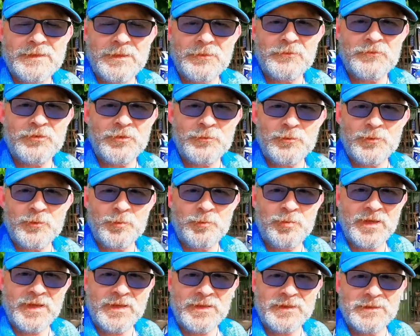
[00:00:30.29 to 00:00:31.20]
Now, the trouble
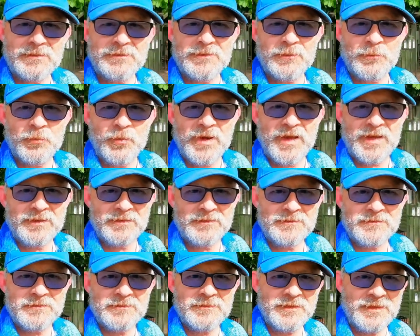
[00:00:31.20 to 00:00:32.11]
with playing in the
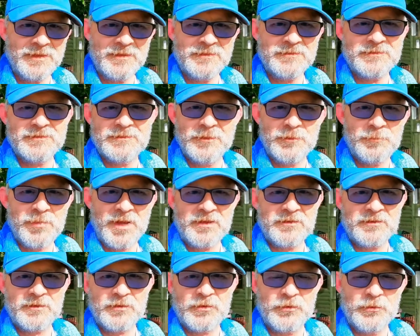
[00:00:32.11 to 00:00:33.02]
wind is no
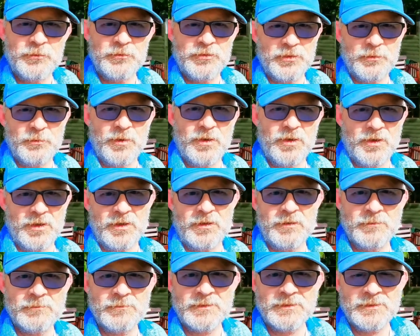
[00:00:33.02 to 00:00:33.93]
matter who you
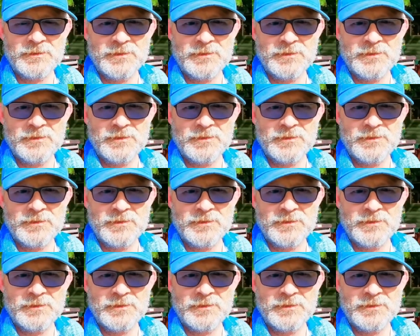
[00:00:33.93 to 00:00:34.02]
are,